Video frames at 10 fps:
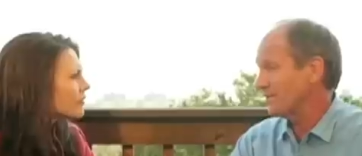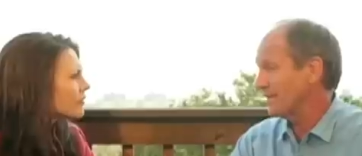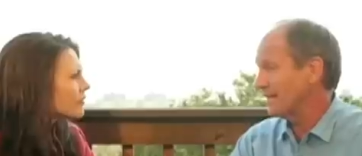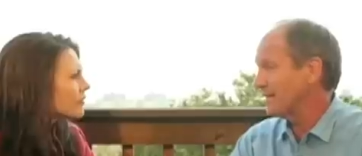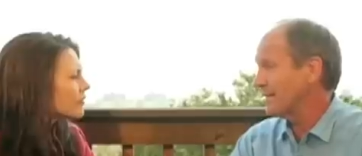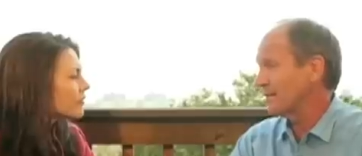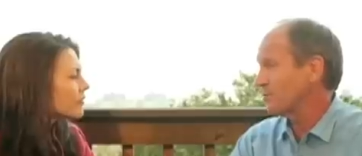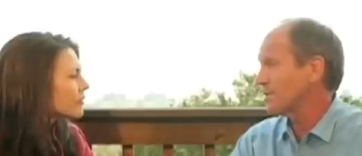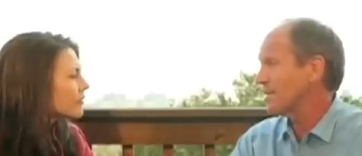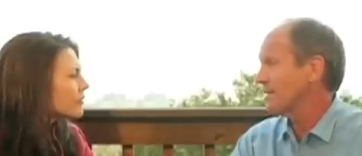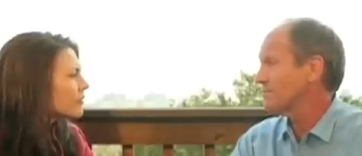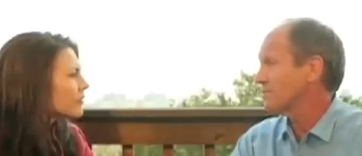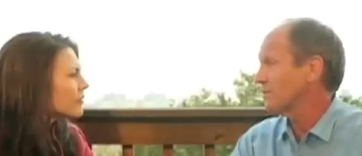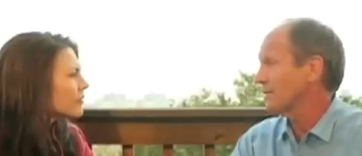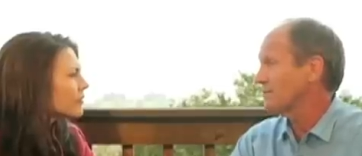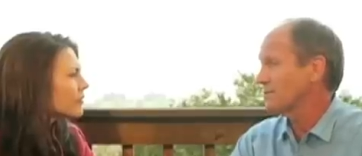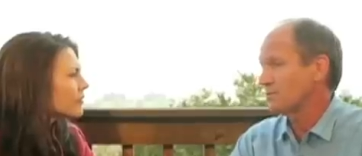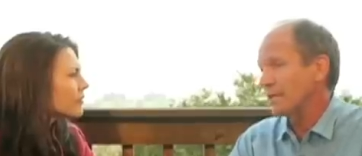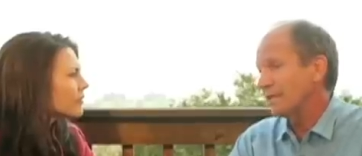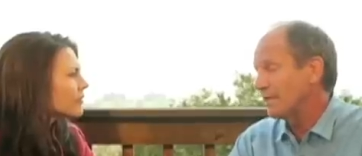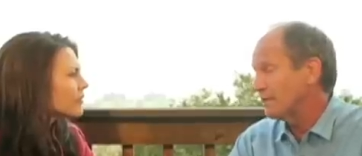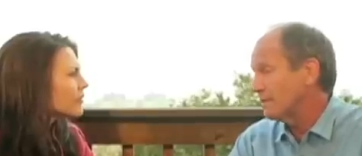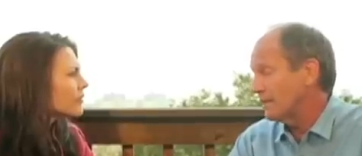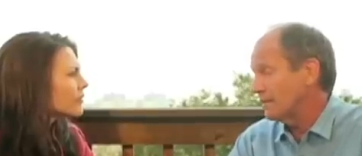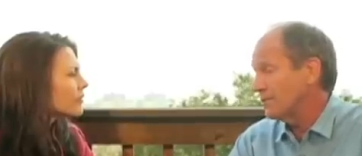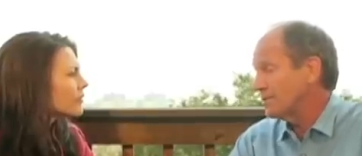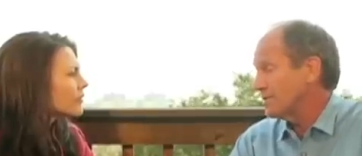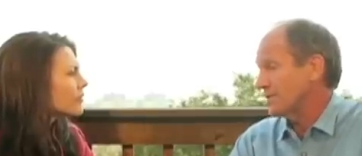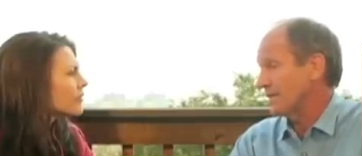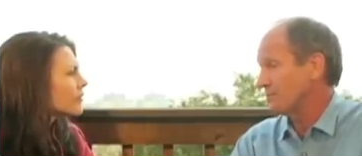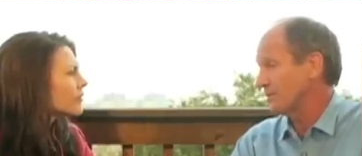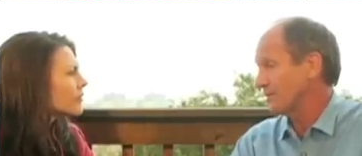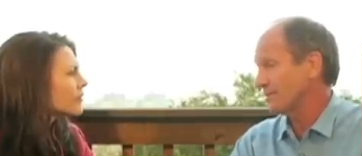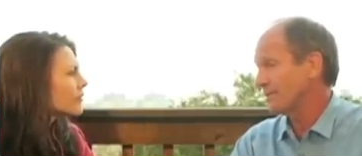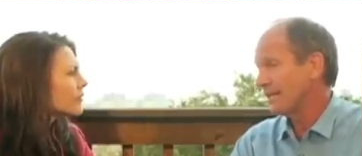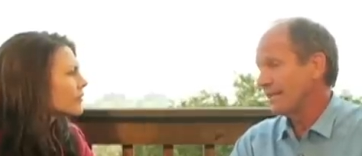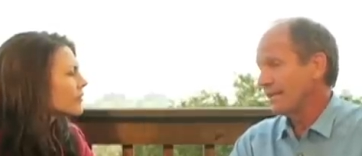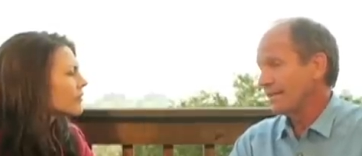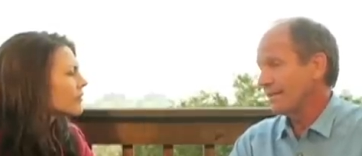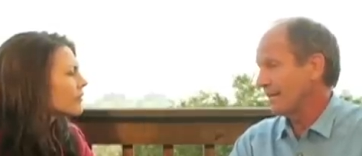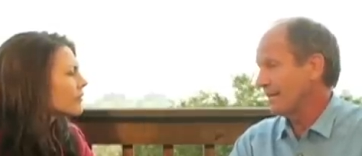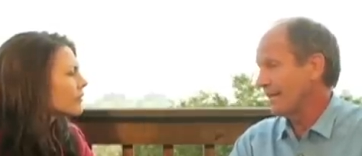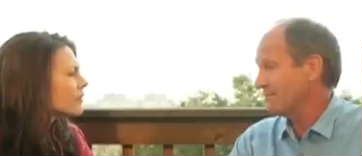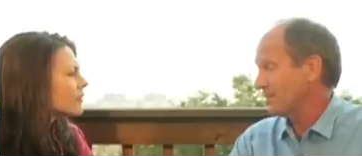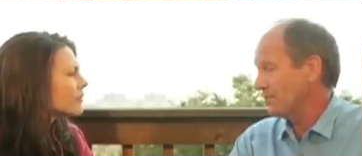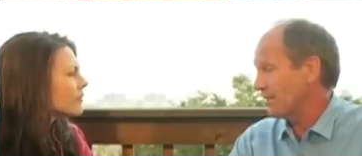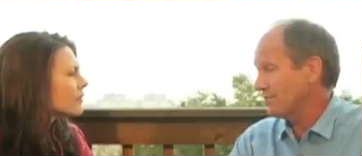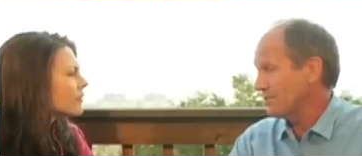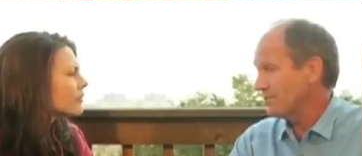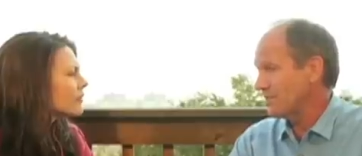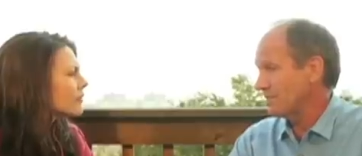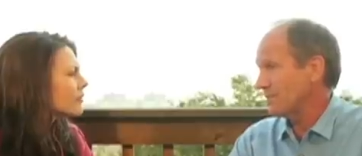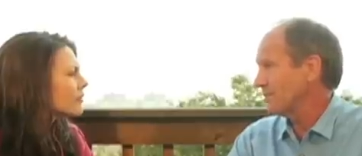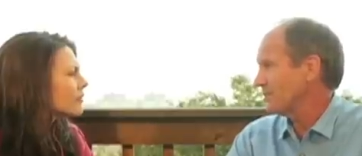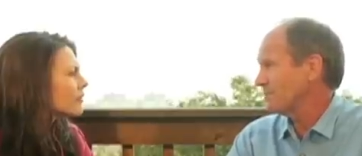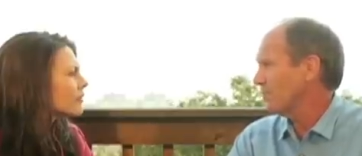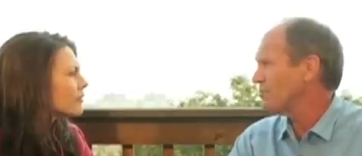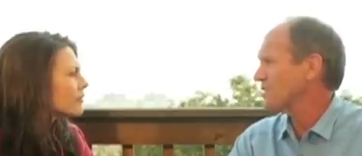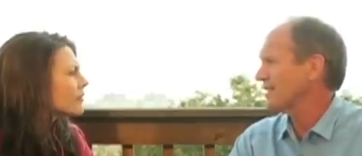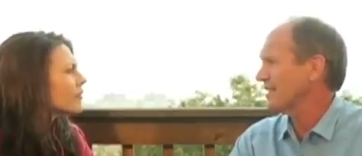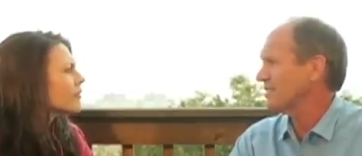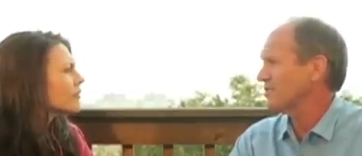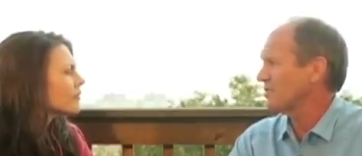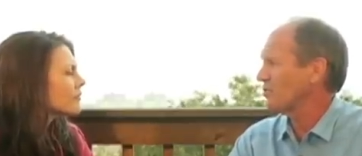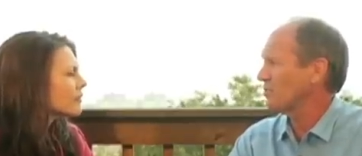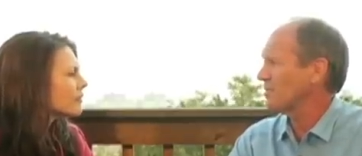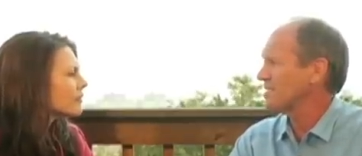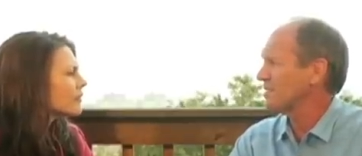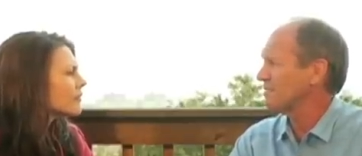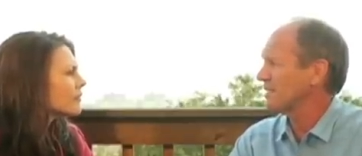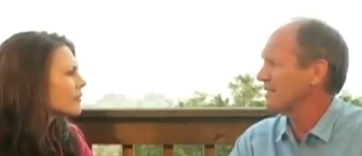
Speaker 1: her and then there were times when i was weak and, and couldn't stay with her that i'd have to go out and do something or emotionally i couldn't hold myself